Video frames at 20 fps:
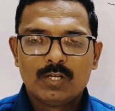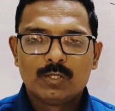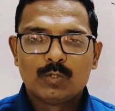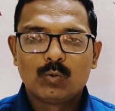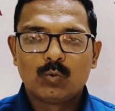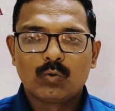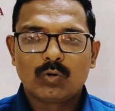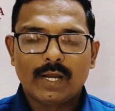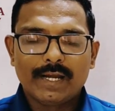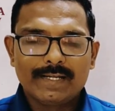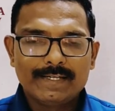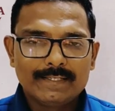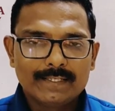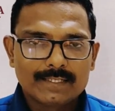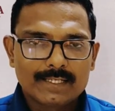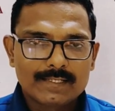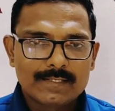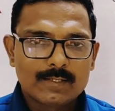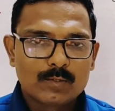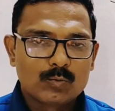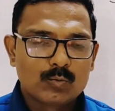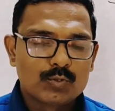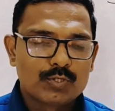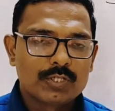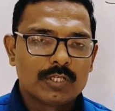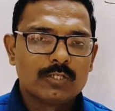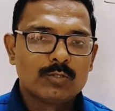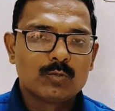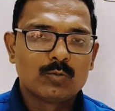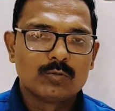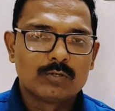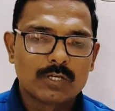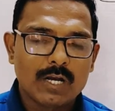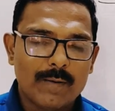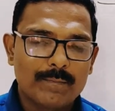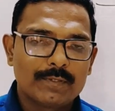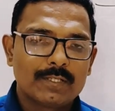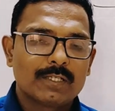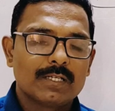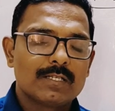To write the constitution, to
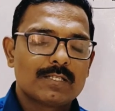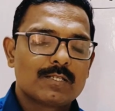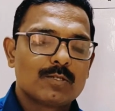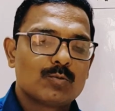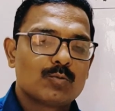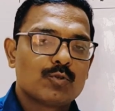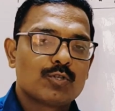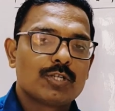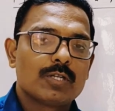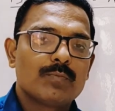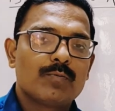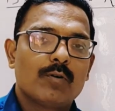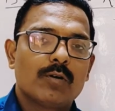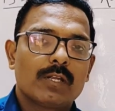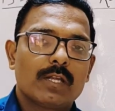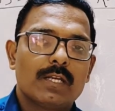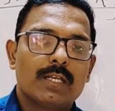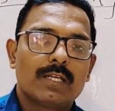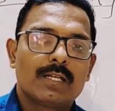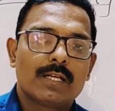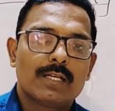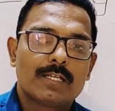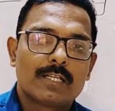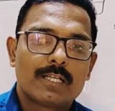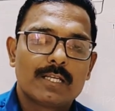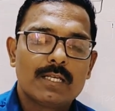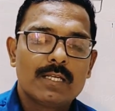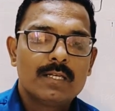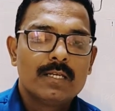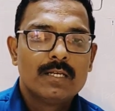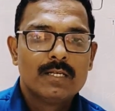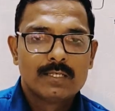draft the constitution for any country,